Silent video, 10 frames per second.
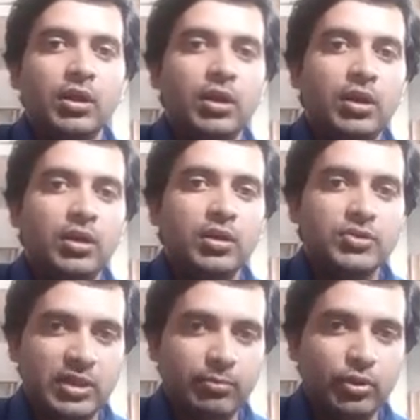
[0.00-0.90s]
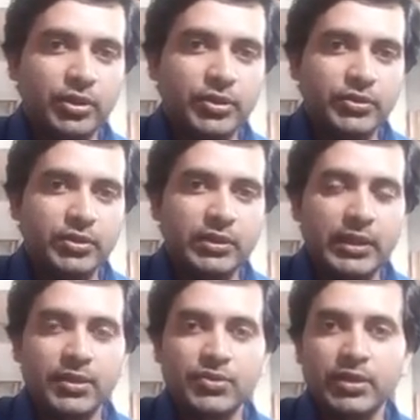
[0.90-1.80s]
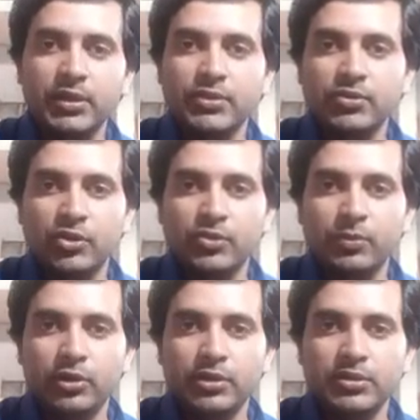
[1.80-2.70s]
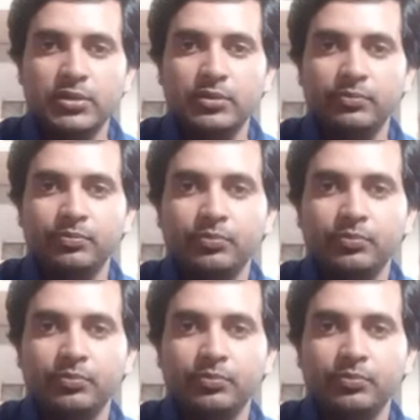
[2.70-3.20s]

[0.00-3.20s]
self-pollination and second is cross-pollination.